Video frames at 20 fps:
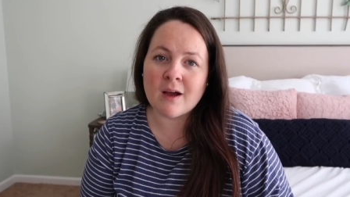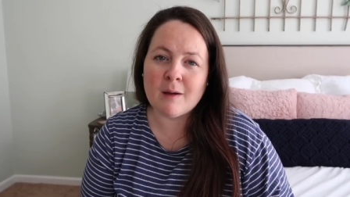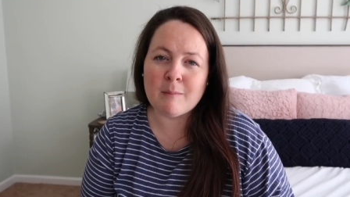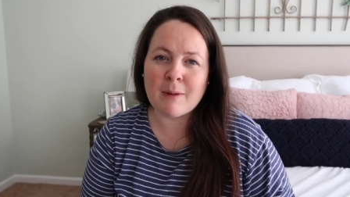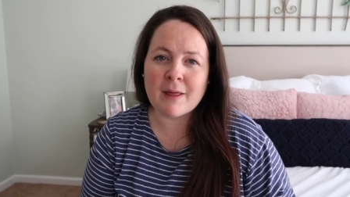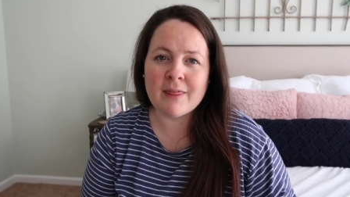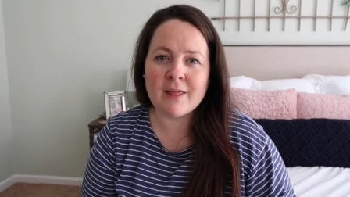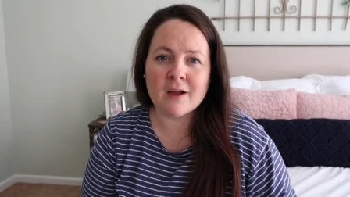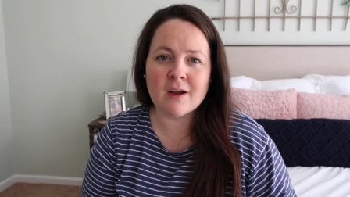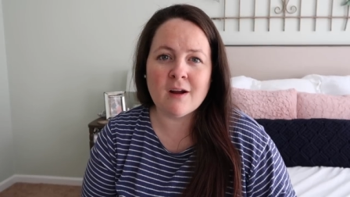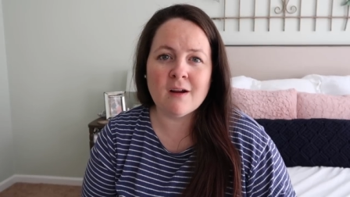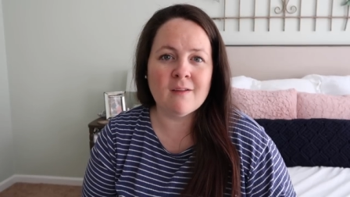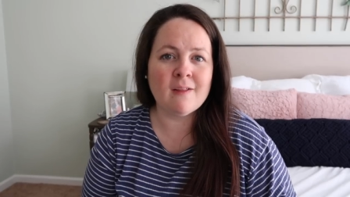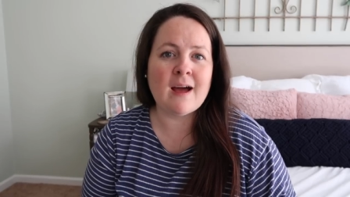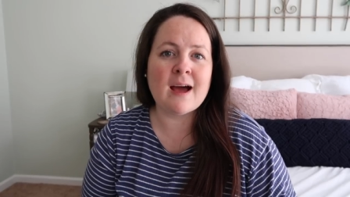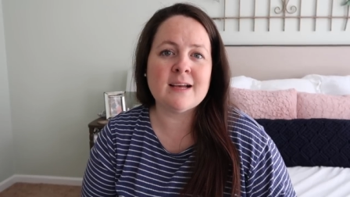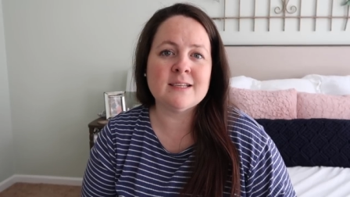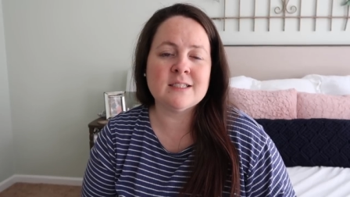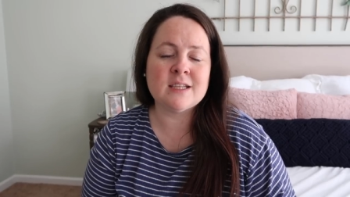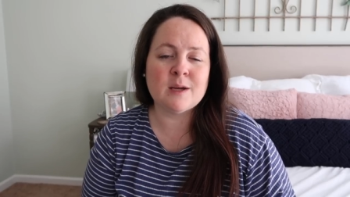um, I think our
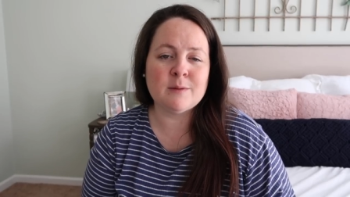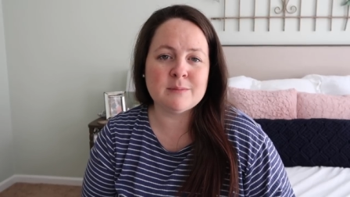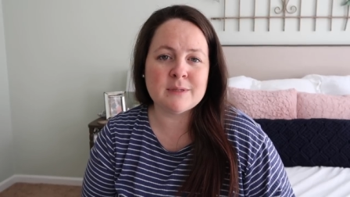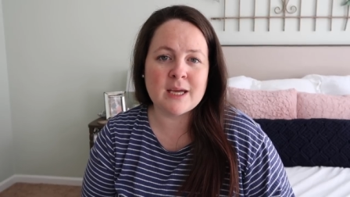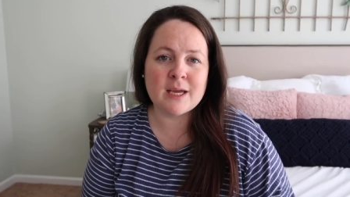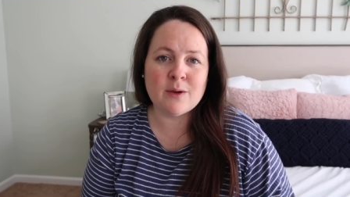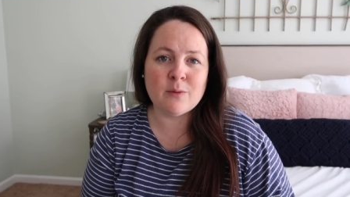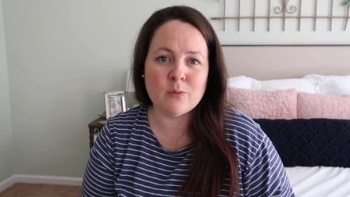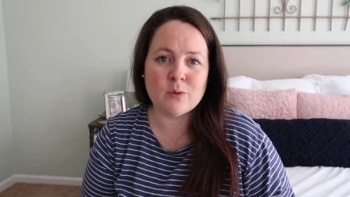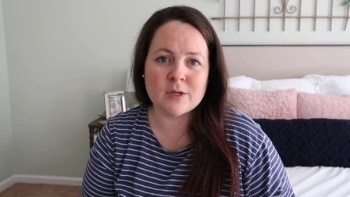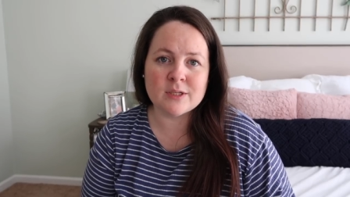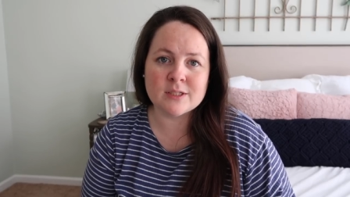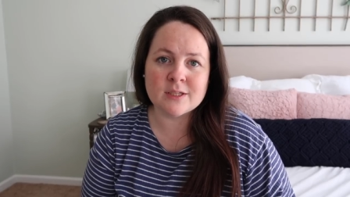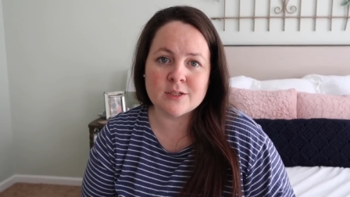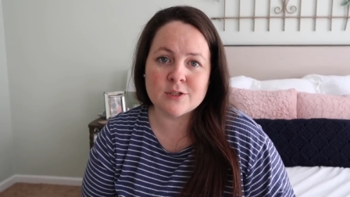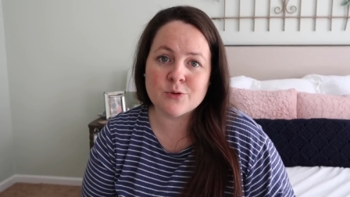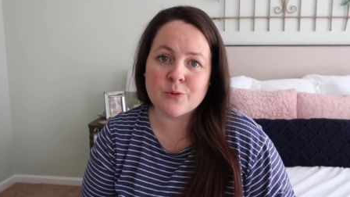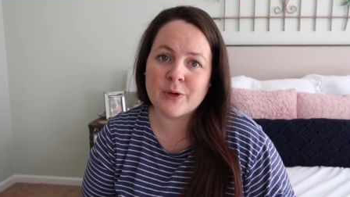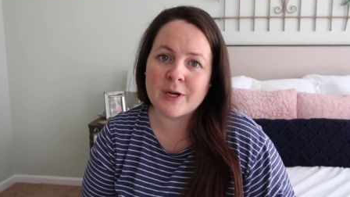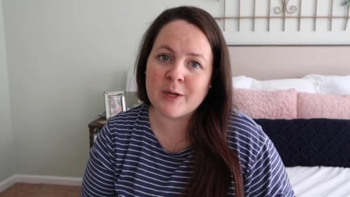last update was
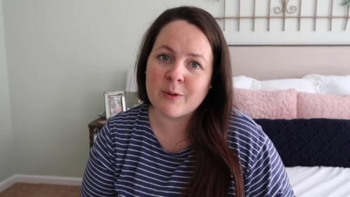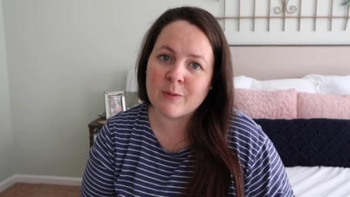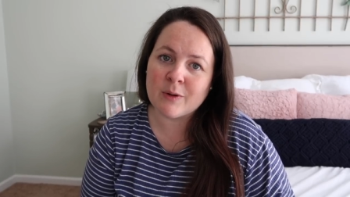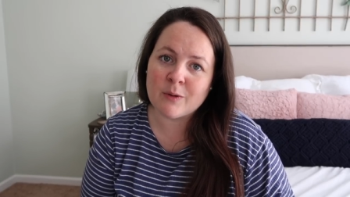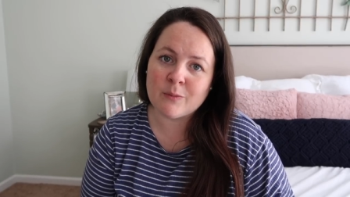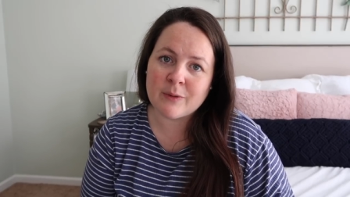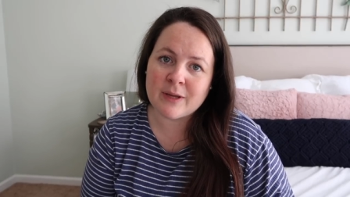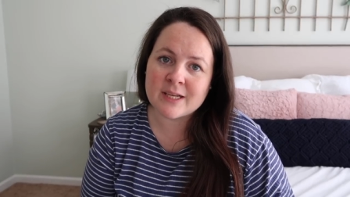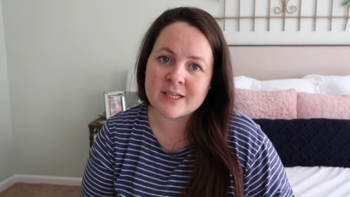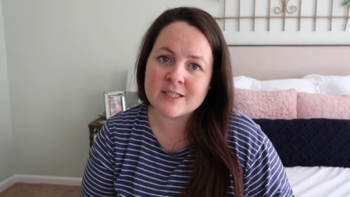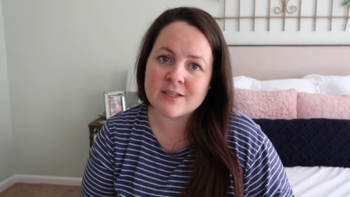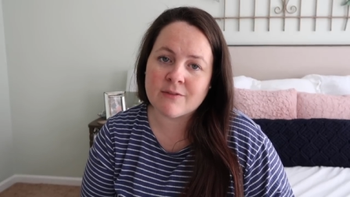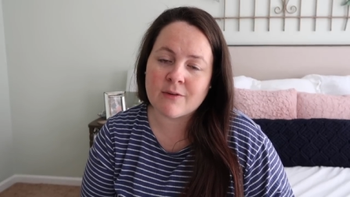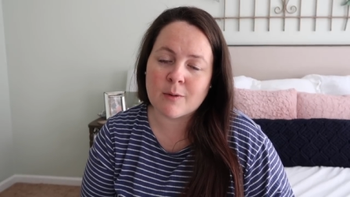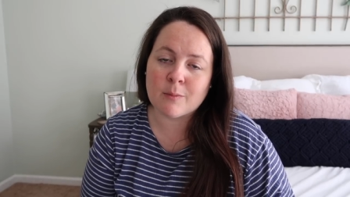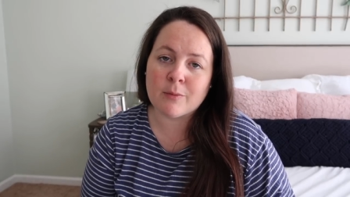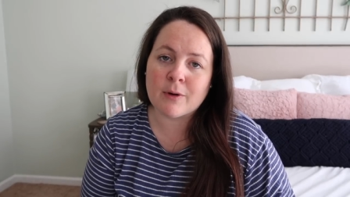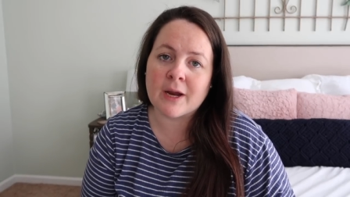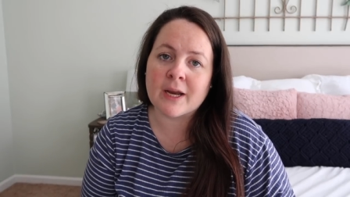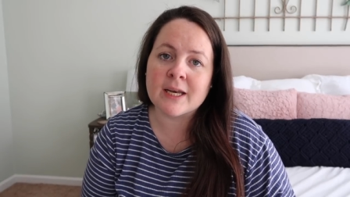at twenty-one weeks of
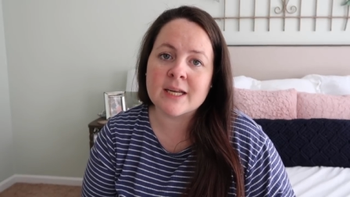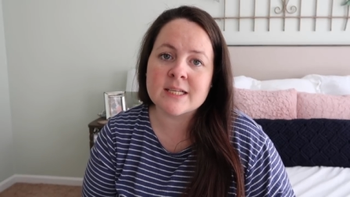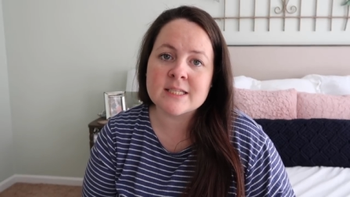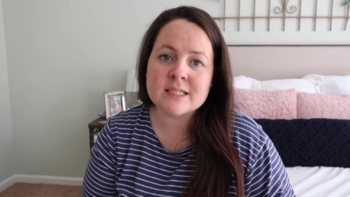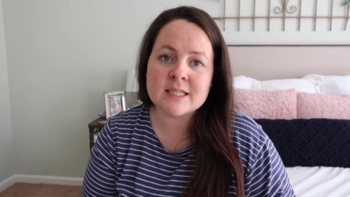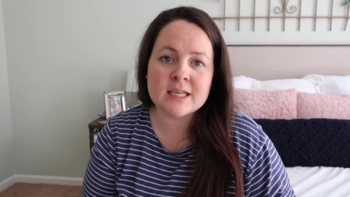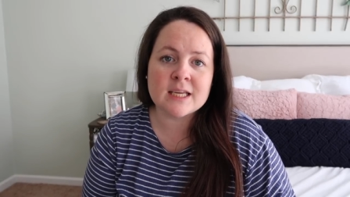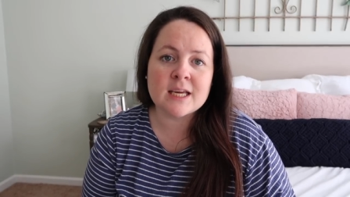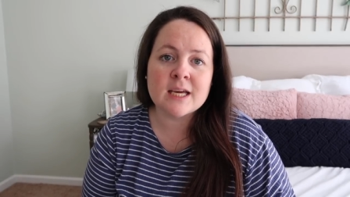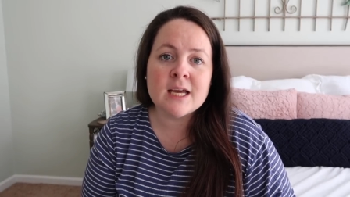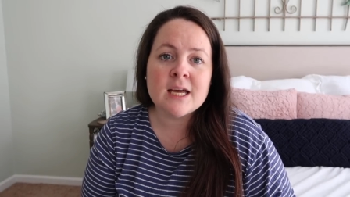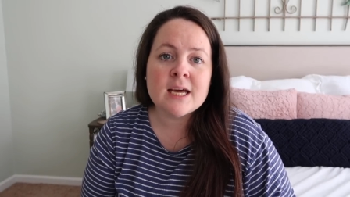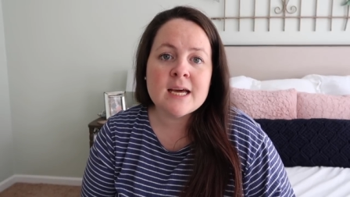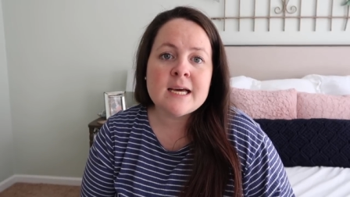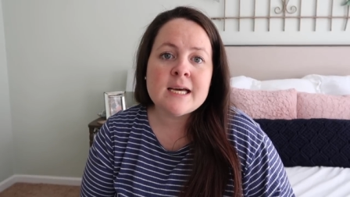our pregnancy,